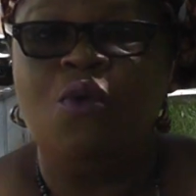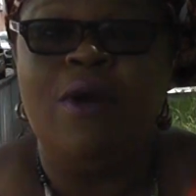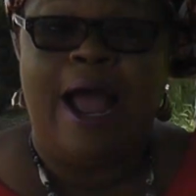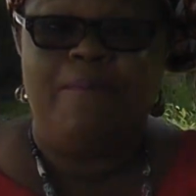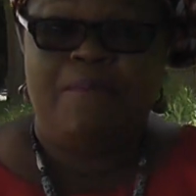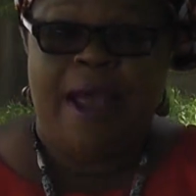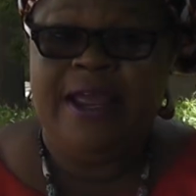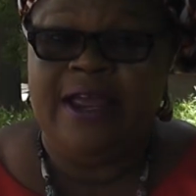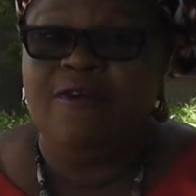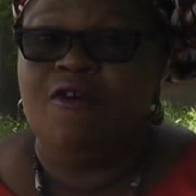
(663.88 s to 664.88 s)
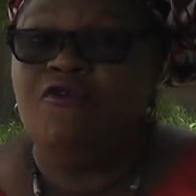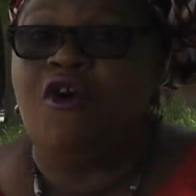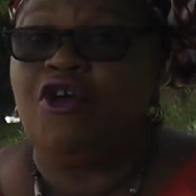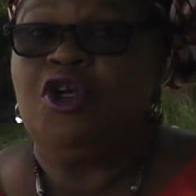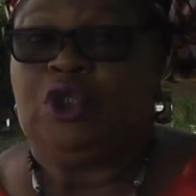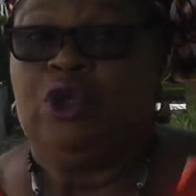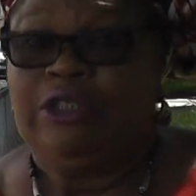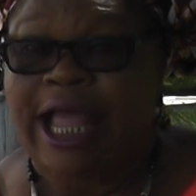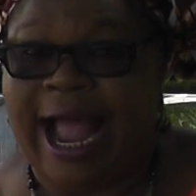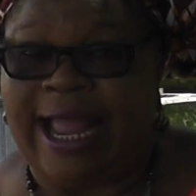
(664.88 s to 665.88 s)
We are paying for us to
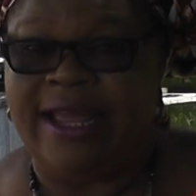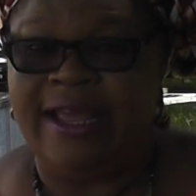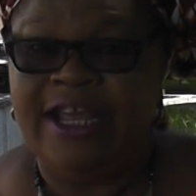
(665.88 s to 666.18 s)
die.